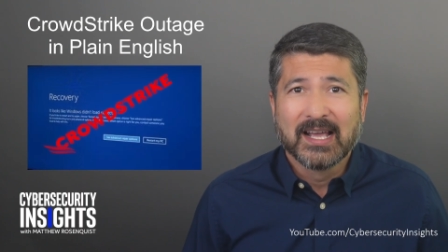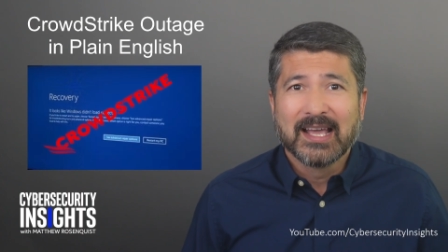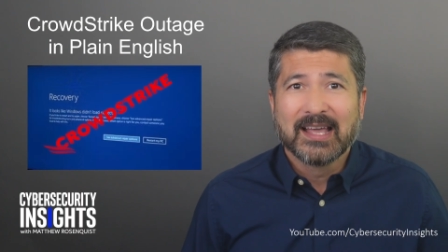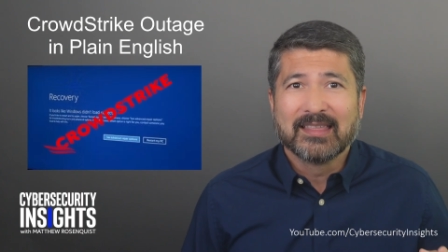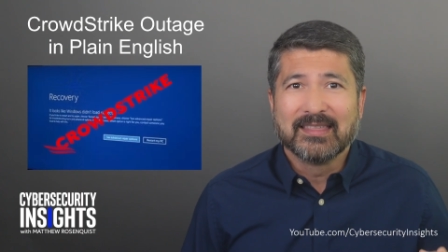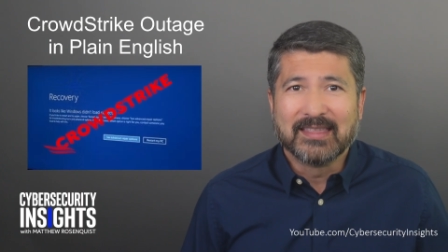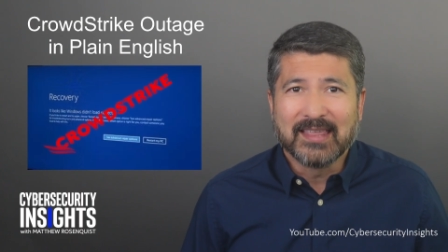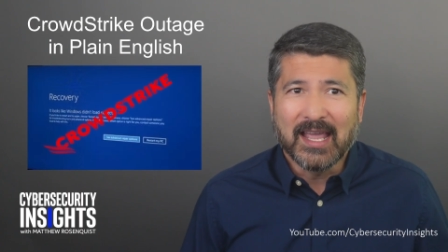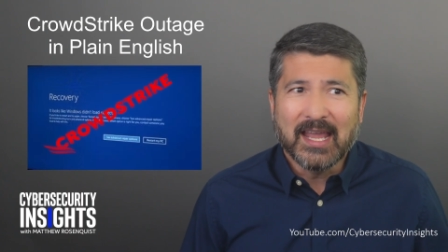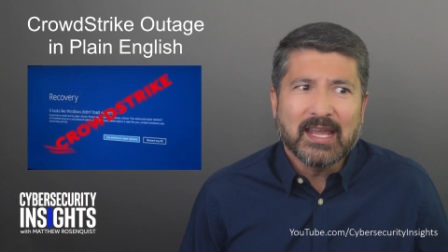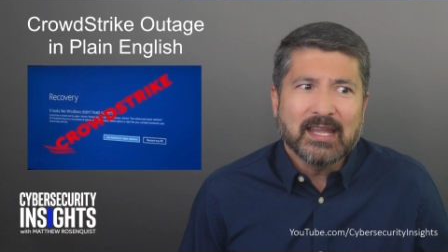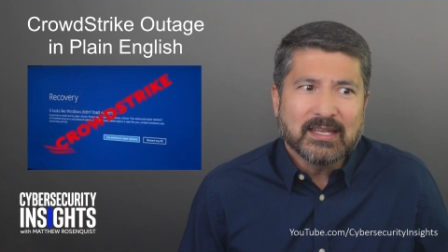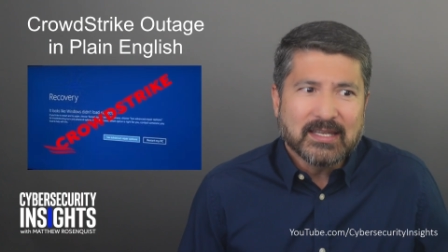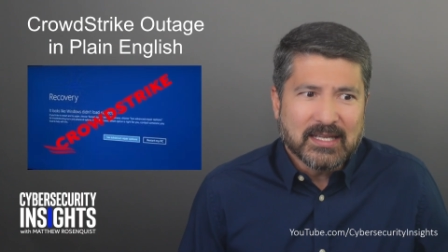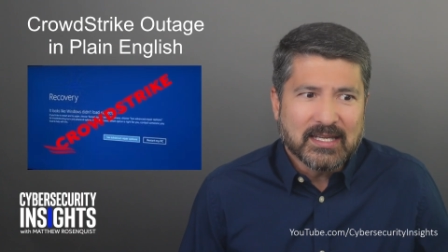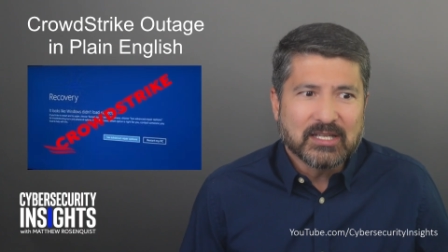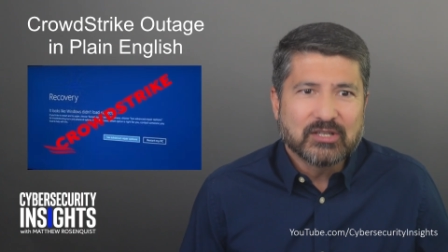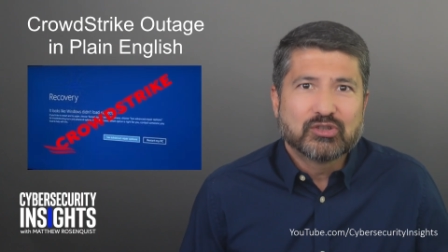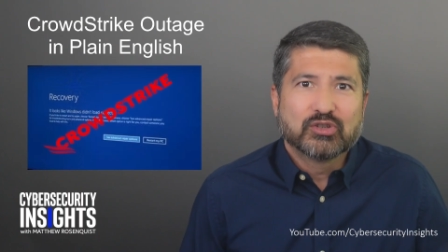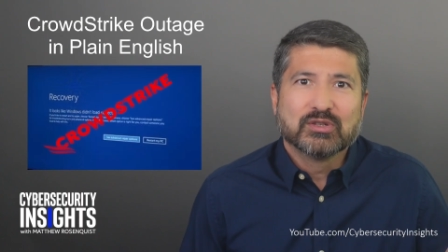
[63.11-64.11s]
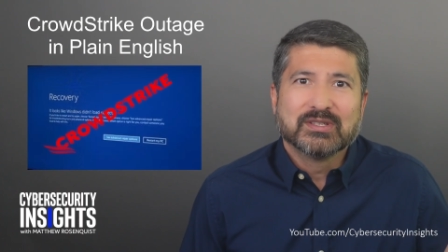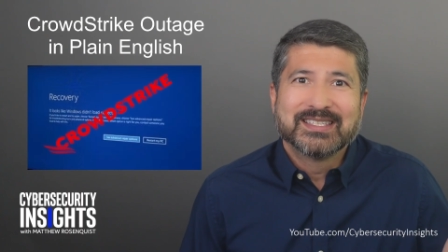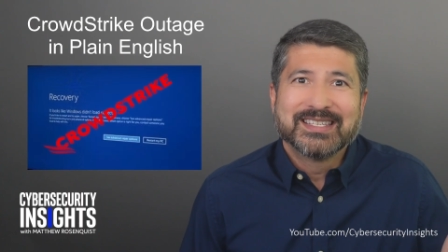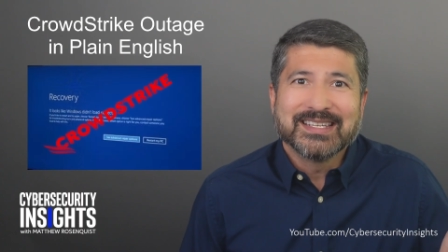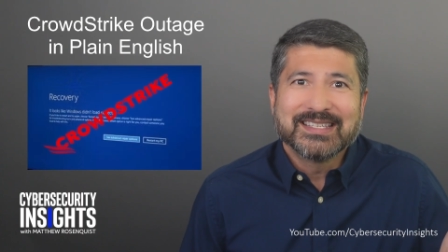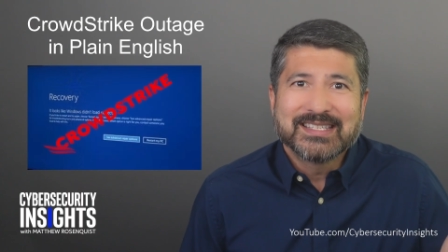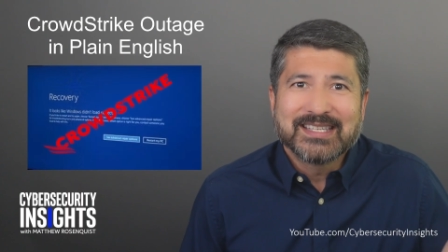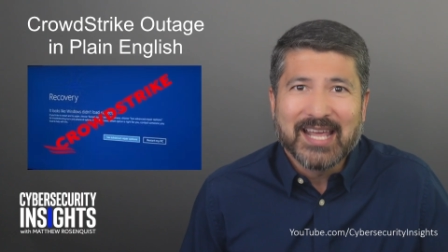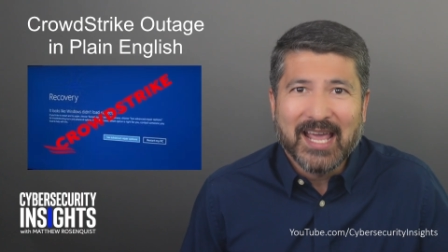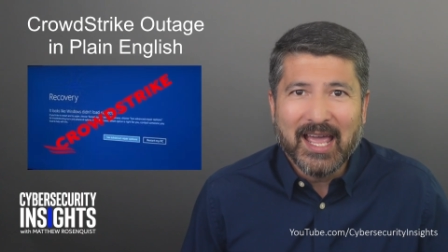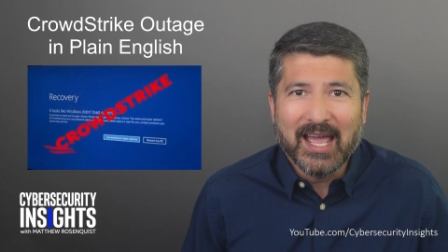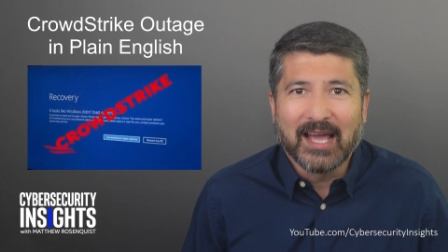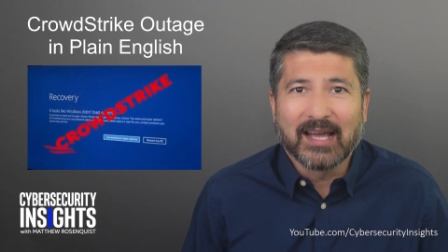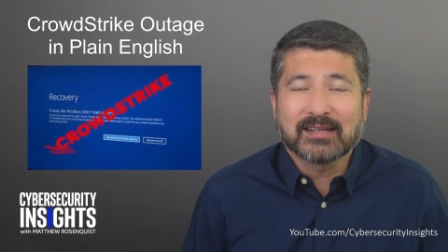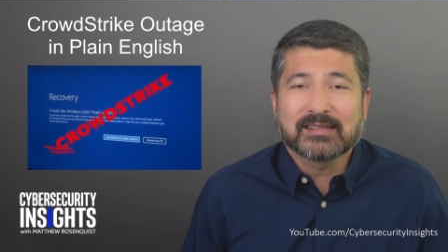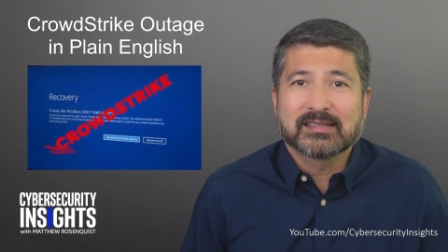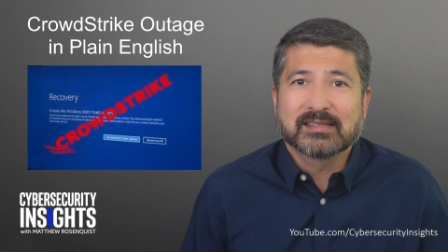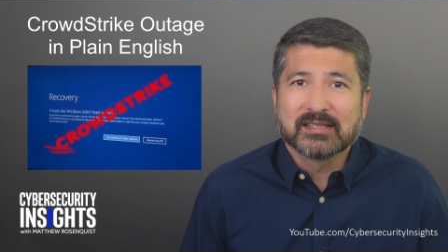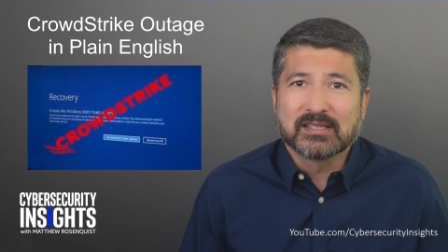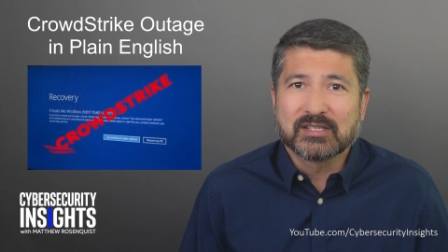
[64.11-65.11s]
they need to
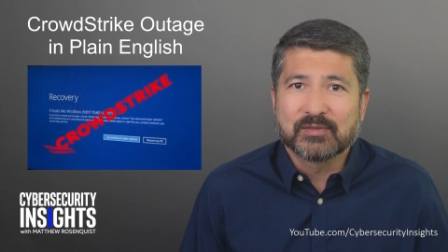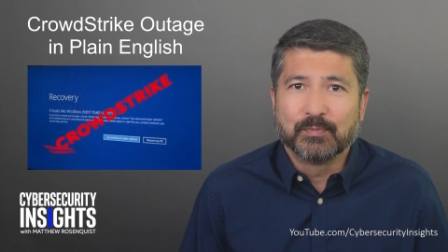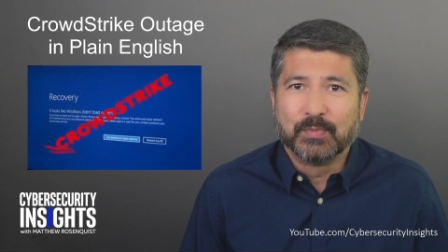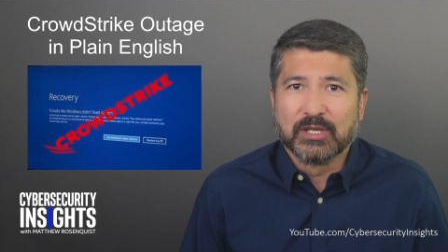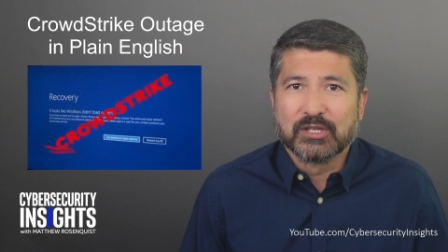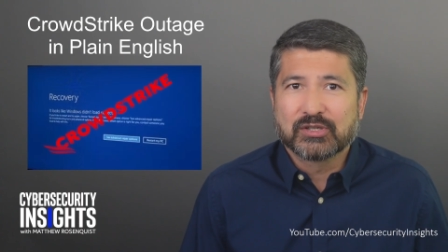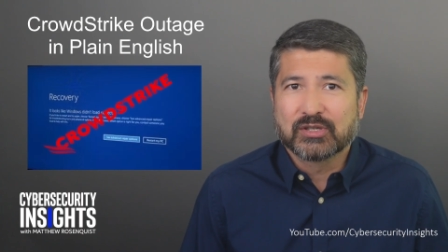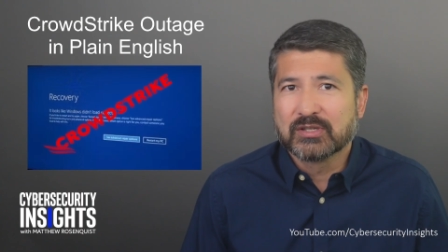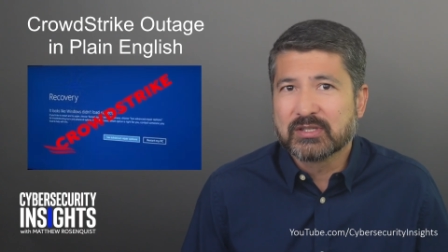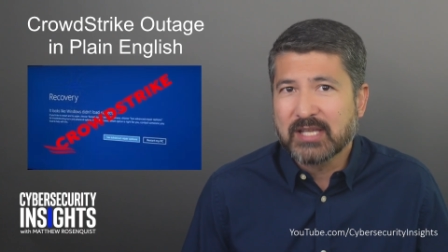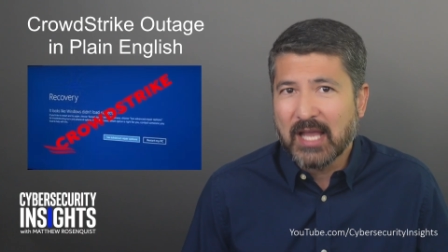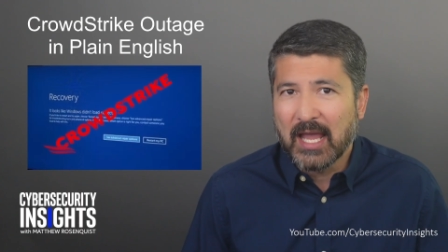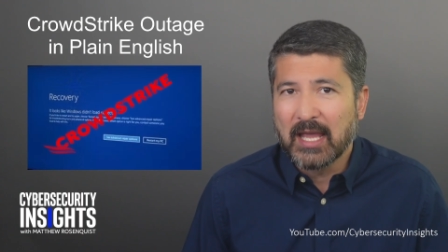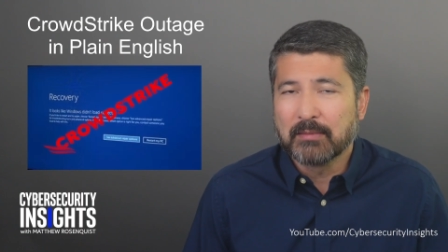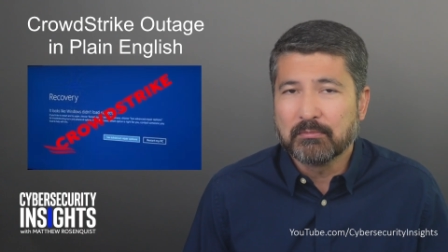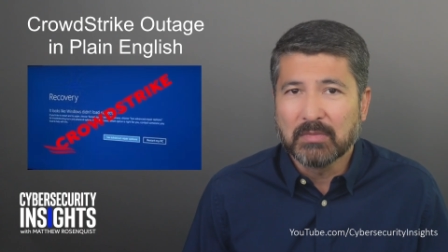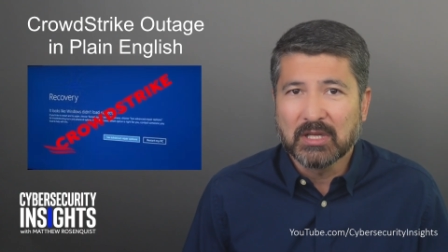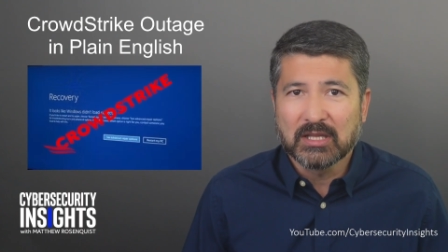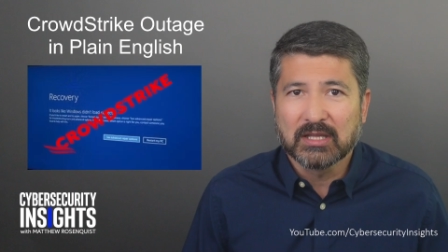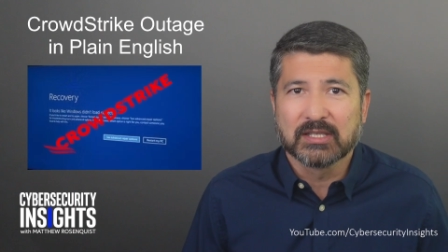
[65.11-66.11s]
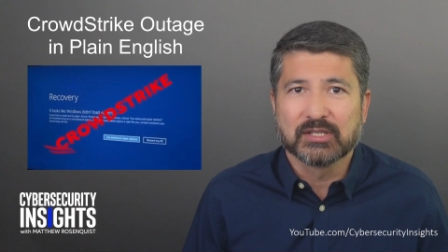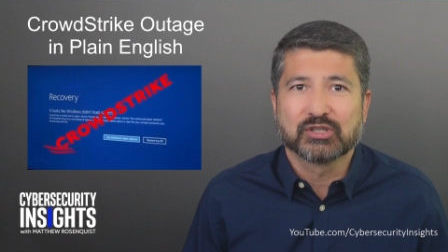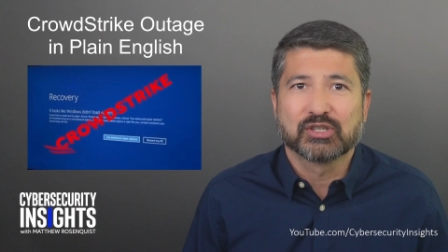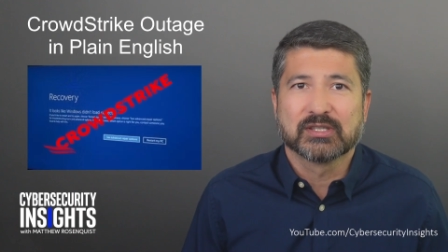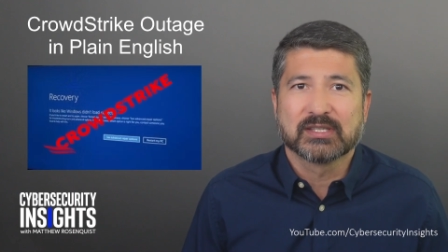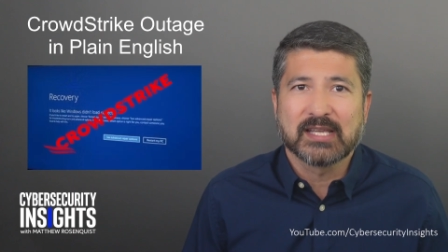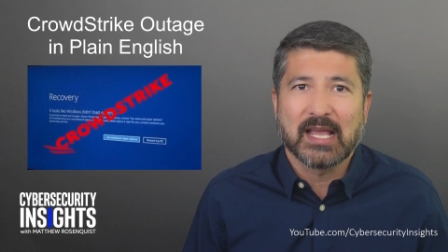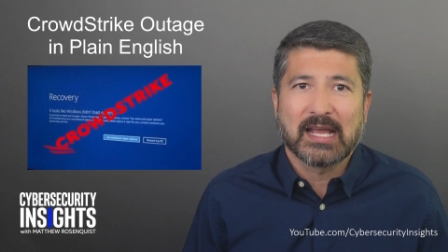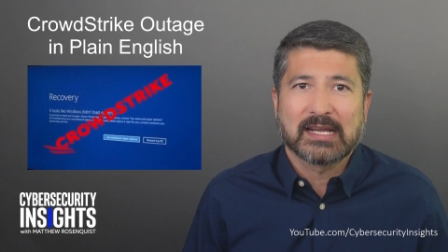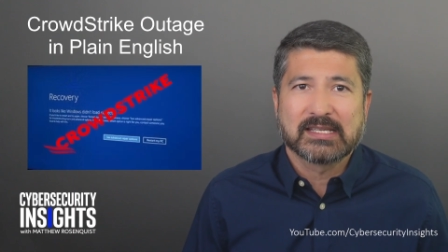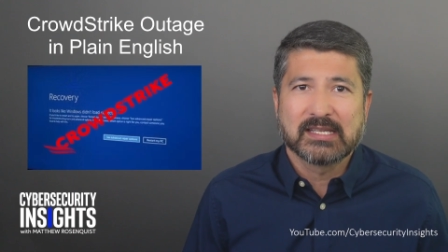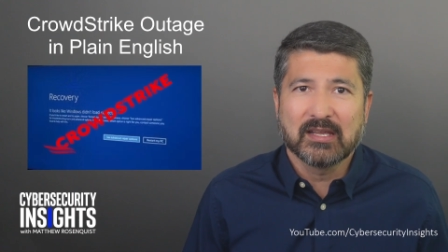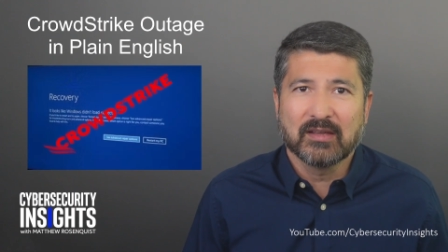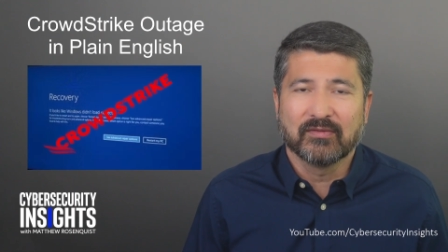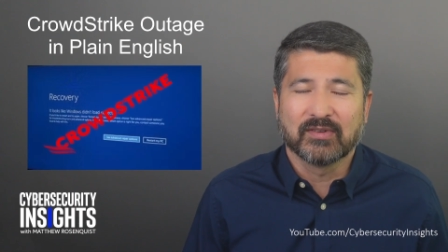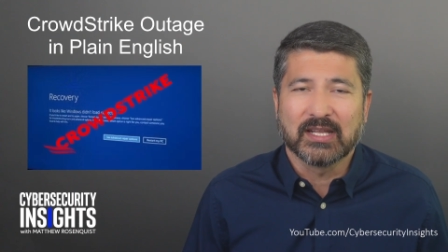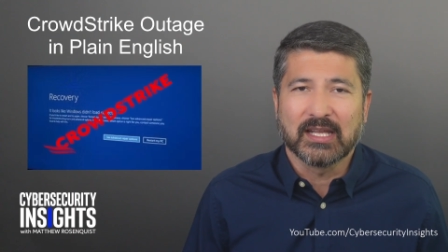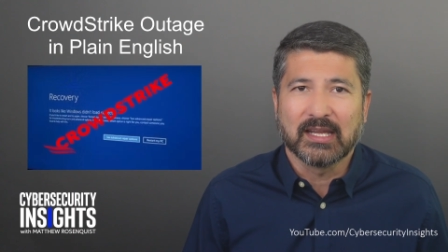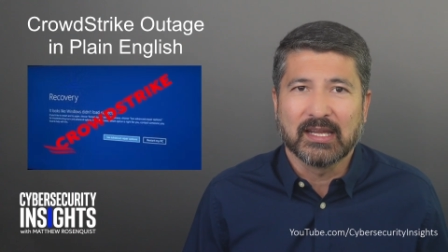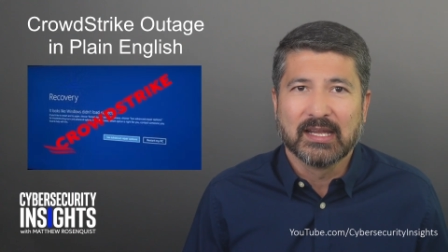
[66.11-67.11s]
detect suspicious and malicious
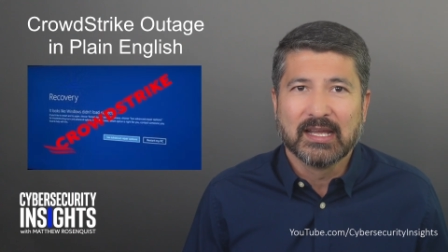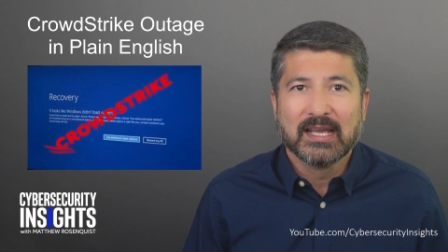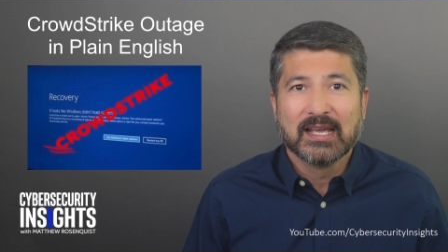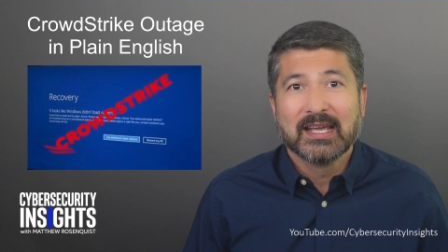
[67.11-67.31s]
activity.